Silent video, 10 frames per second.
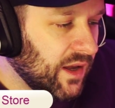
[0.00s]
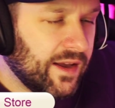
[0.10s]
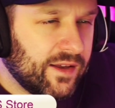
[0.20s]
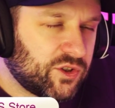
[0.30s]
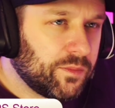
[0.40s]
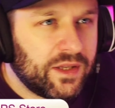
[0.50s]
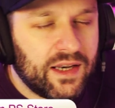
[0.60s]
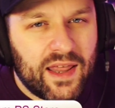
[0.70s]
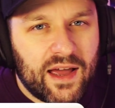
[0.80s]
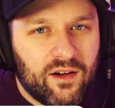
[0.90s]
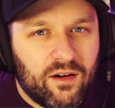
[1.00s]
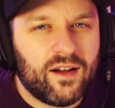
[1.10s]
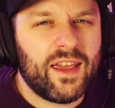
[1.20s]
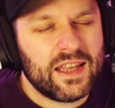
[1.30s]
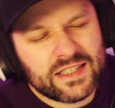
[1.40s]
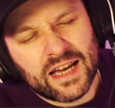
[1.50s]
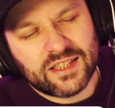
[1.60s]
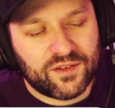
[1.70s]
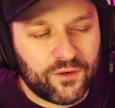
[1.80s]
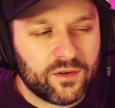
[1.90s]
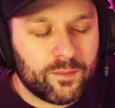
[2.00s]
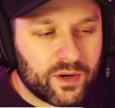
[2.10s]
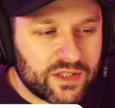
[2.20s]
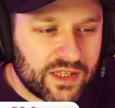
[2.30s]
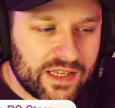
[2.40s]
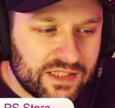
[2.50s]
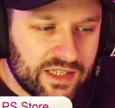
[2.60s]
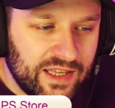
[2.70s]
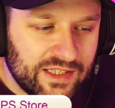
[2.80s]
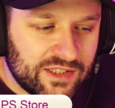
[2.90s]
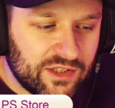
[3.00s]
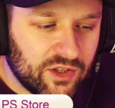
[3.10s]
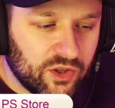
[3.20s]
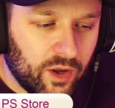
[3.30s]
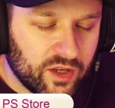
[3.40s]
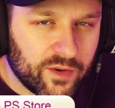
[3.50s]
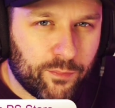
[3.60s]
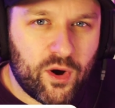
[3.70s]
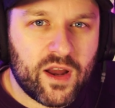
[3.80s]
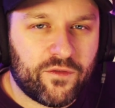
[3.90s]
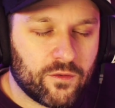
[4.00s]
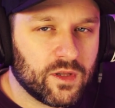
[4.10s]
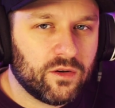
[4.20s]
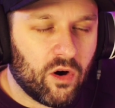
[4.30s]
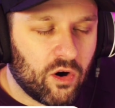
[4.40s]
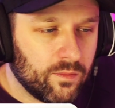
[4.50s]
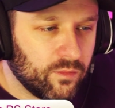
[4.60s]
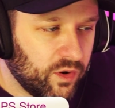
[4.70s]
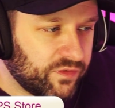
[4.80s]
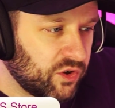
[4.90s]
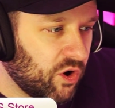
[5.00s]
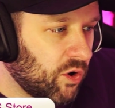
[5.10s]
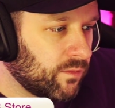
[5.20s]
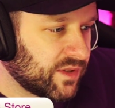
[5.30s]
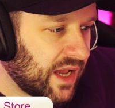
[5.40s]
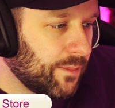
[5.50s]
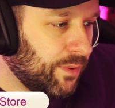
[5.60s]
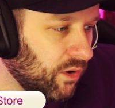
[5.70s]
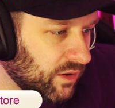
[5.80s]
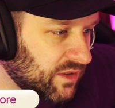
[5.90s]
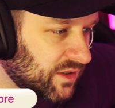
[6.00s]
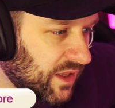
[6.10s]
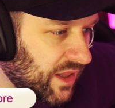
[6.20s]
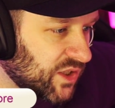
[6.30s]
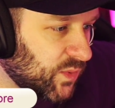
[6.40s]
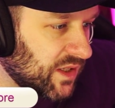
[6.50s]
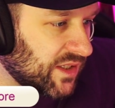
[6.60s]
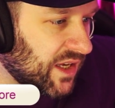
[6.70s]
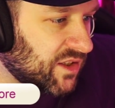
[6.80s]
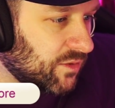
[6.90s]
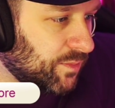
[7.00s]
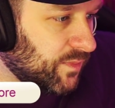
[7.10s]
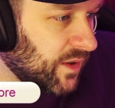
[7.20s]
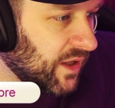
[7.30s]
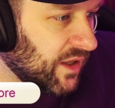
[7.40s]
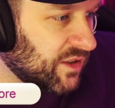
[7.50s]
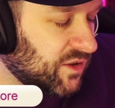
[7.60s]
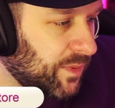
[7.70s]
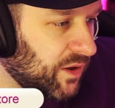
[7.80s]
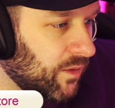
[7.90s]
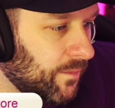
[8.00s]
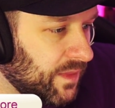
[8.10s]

Something like that. Oh, okay, that's nice. It's fun, but it's a break from the norm. If the norms are bugged, then that's when it starts to become